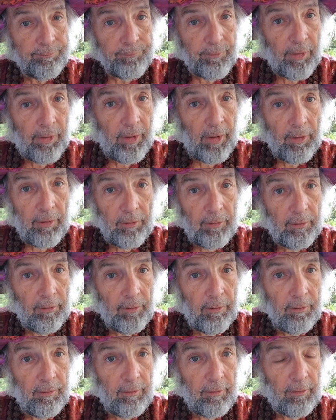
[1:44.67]
Kid,
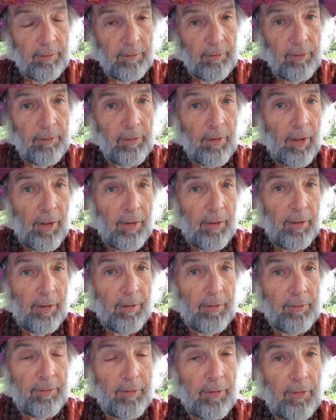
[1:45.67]
you're not
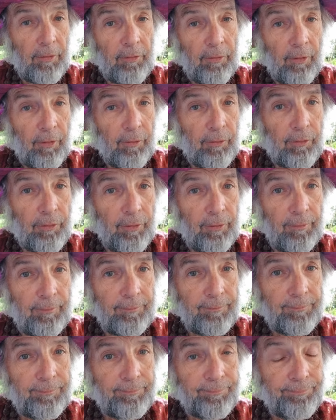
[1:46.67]
antisocial.
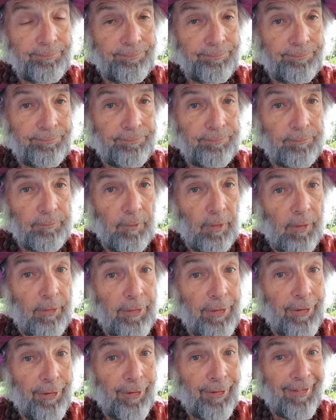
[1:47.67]

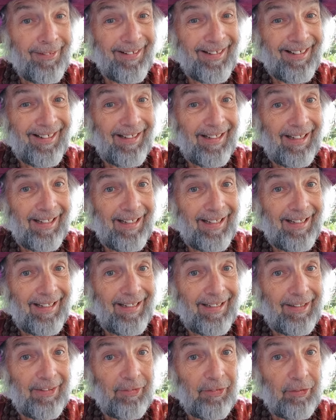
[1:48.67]
You're
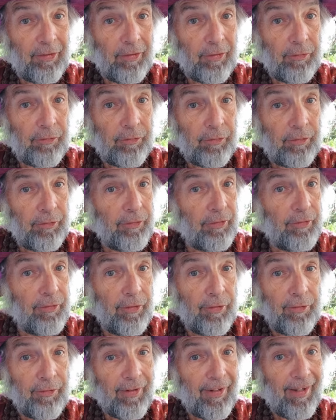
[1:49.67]
asocial. You
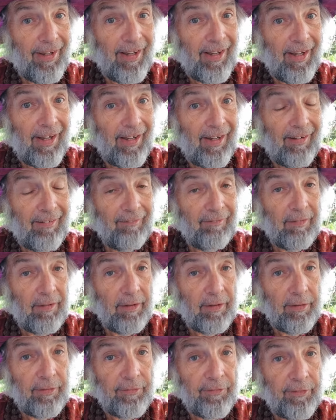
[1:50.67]
don't have
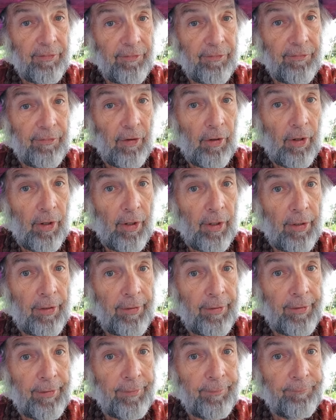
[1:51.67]
a
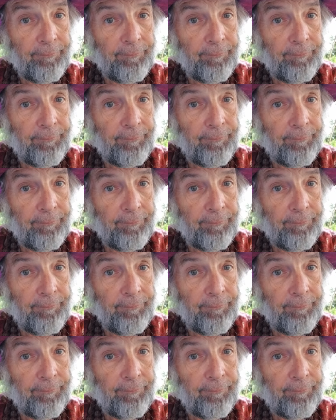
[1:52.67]
society.